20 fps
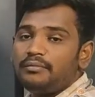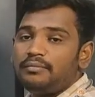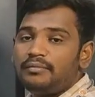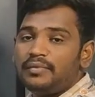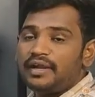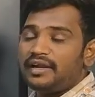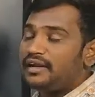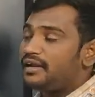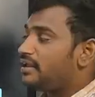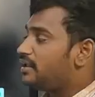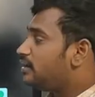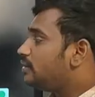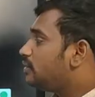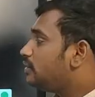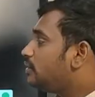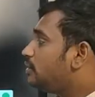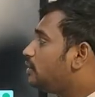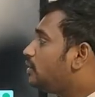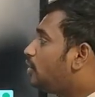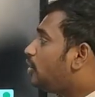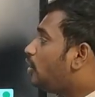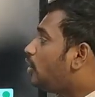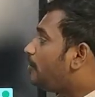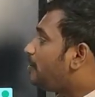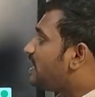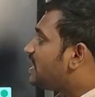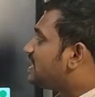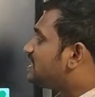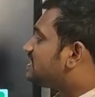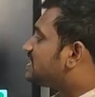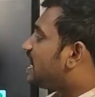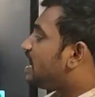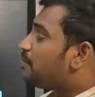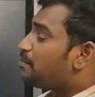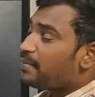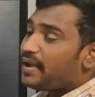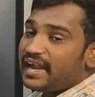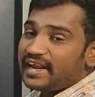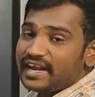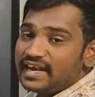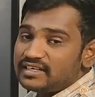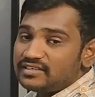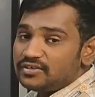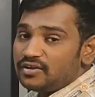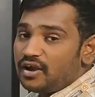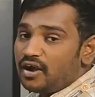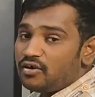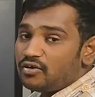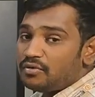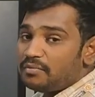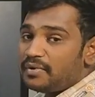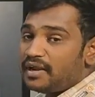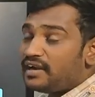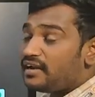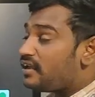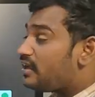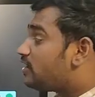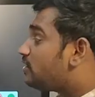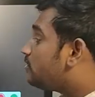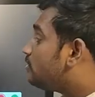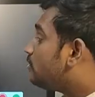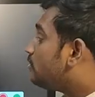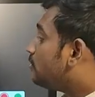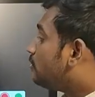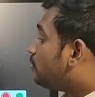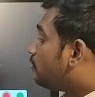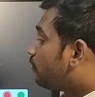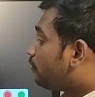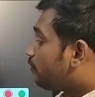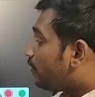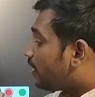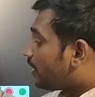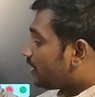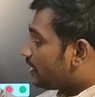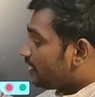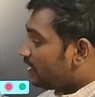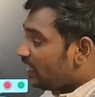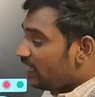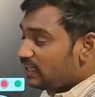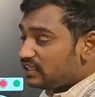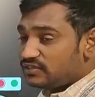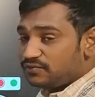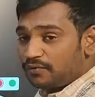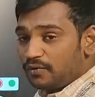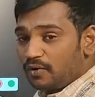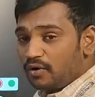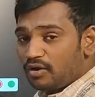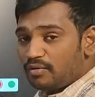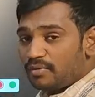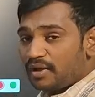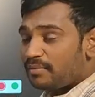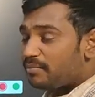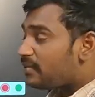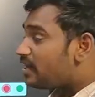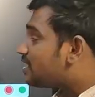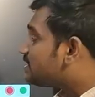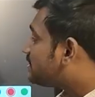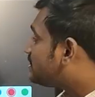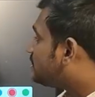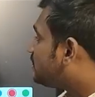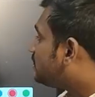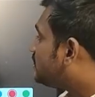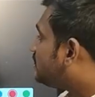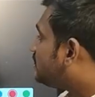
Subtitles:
maintain. How many jam packets you have to maintain? For each 4 members,